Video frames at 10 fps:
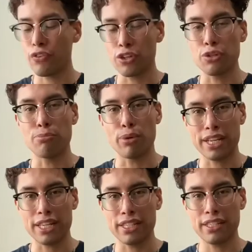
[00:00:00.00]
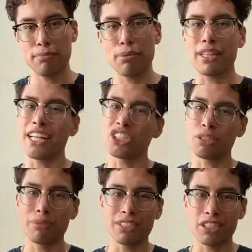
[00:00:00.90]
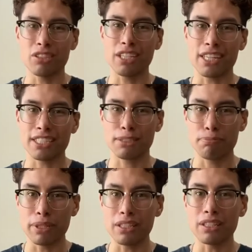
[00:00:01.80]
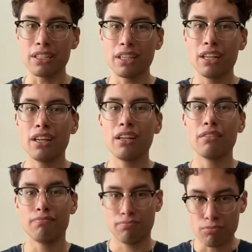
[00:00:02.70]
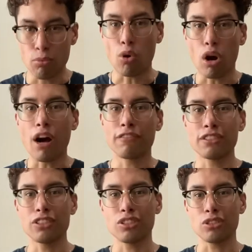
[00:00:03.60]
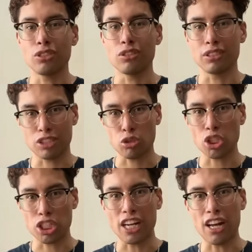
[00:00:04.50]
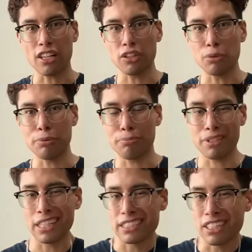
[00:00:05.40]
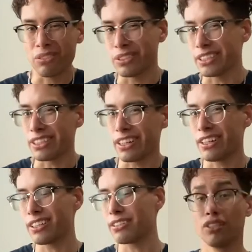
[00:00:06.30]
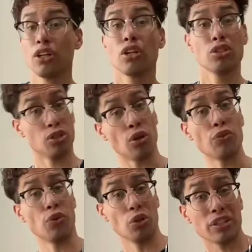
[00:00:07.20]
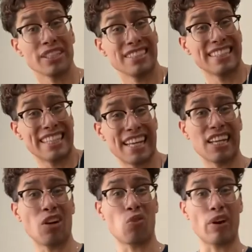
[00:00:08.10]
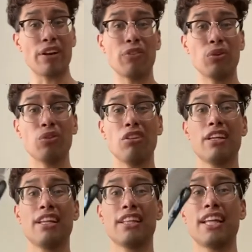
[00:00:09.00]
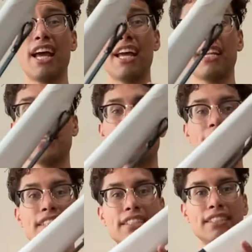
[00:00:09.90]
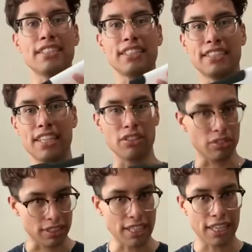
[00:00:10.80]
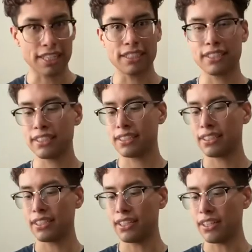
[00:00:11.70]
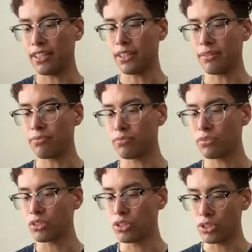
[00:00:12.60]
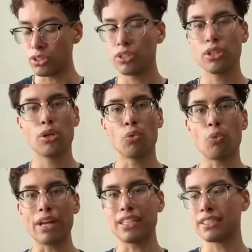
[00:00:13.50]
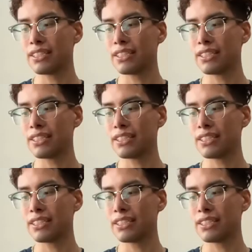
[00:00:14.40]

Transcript: you to break it in, but that just means that you gotta spin more often so you can stretch it out a little bit, but that's not really a con. So if you're looking to get a rifle that is a standard size, um, good weight